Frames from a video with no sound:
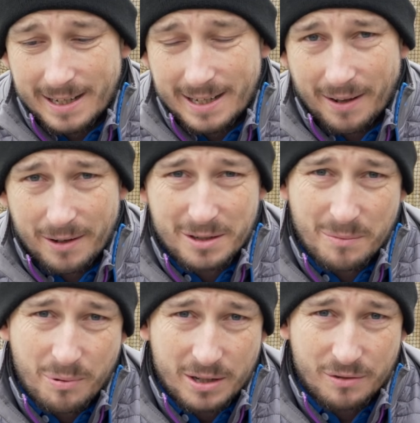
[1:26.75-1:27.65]
Now, those
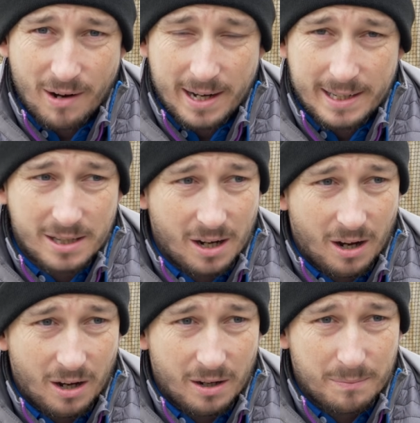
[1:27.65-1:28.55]
compression ratings
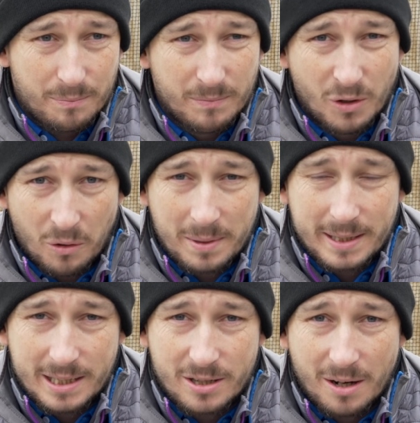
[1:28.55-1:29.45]
are normally
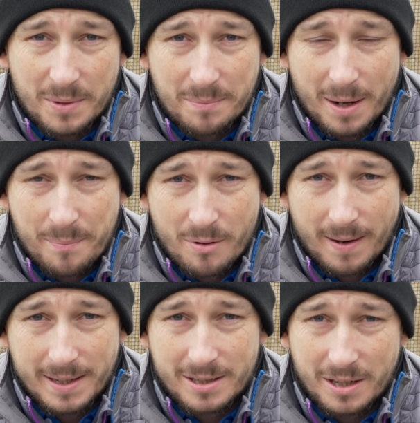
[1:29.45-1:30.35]
determined by
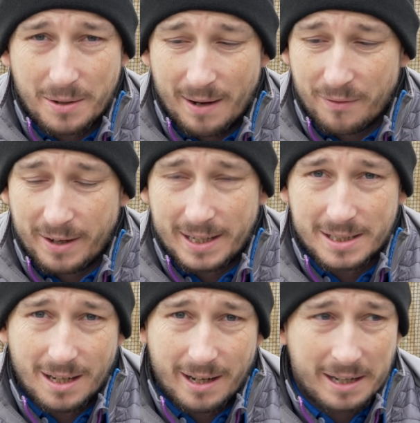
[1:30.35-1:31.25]
price. So you have
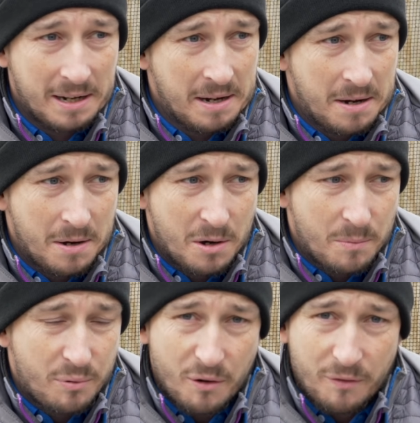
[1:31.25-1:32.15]
things like
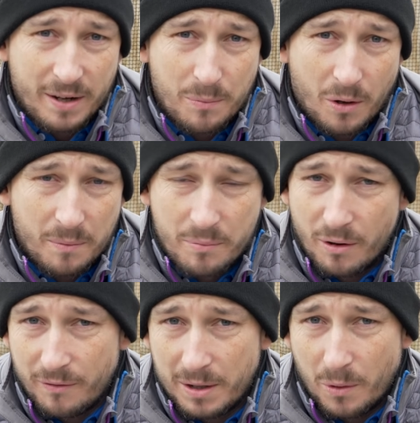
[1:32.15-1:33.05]
Pro V1,
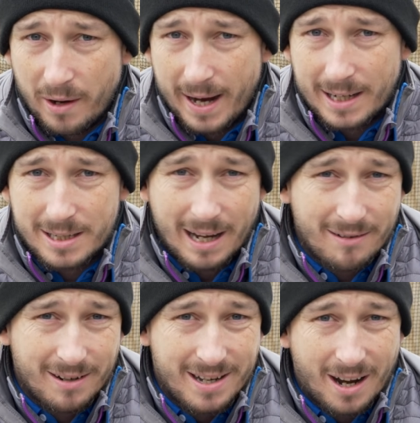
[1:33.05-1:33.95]
Pro V1X that
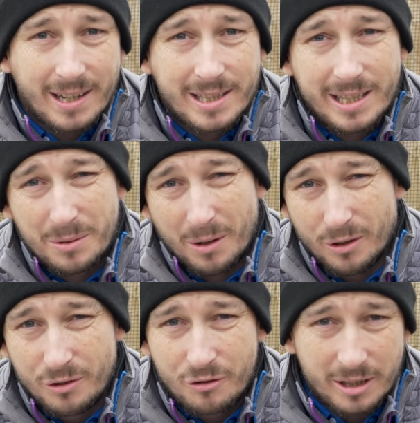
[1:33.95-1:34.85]
are at 90 to
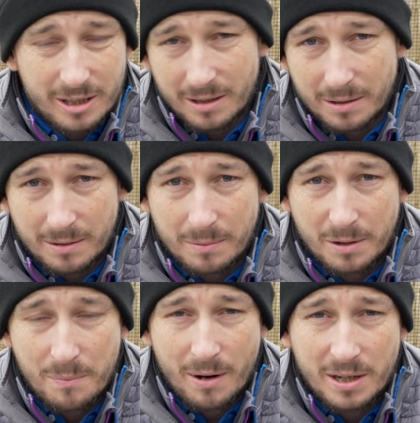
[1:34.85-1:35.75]
100
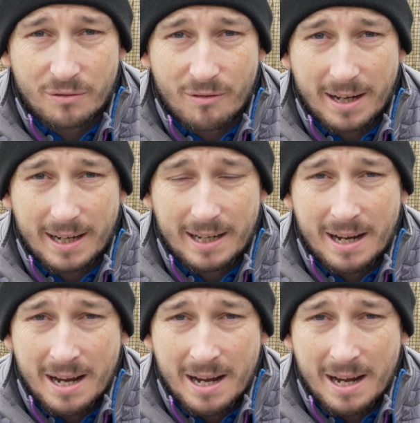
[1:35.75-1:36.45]
compression rating.